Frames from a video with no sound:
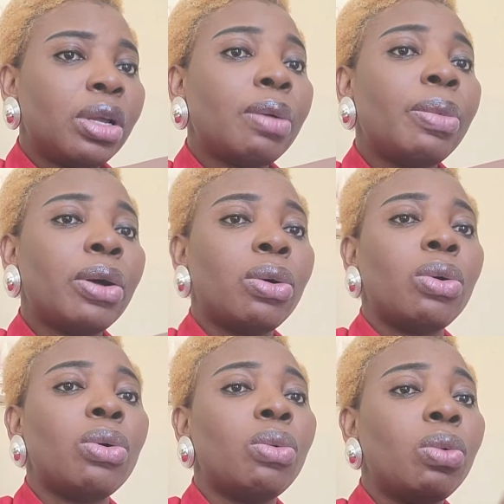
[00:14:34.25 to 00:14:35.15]
about
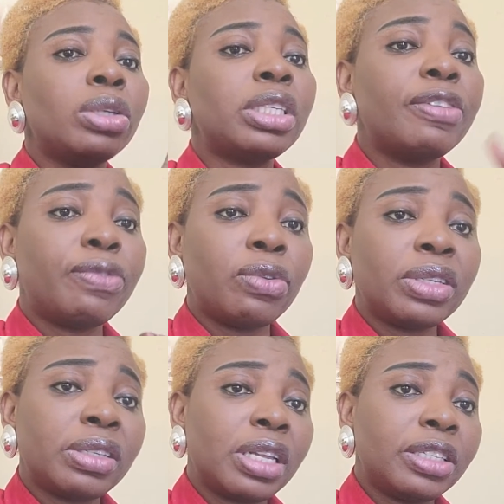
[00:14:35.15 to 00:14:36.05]
what a
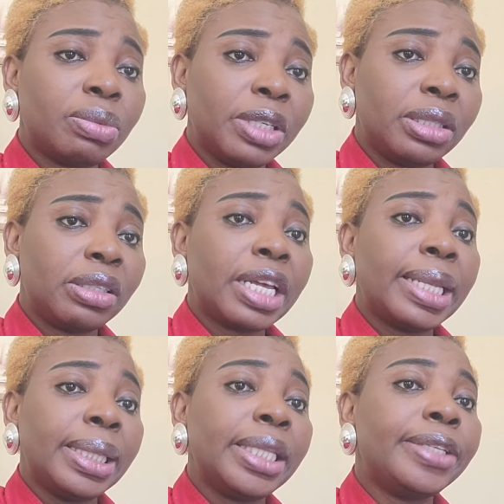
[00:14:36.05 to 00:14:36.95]
false statement
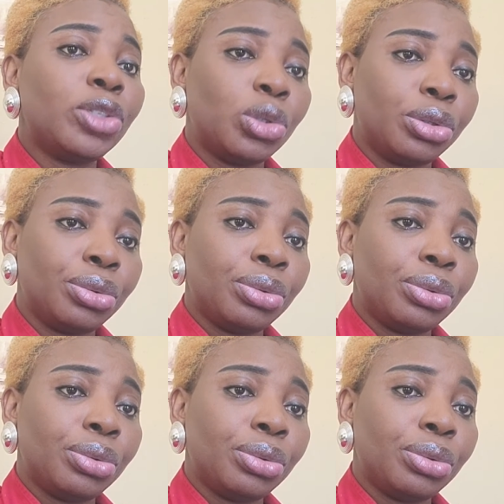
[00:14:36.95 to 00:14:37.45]
can lead to.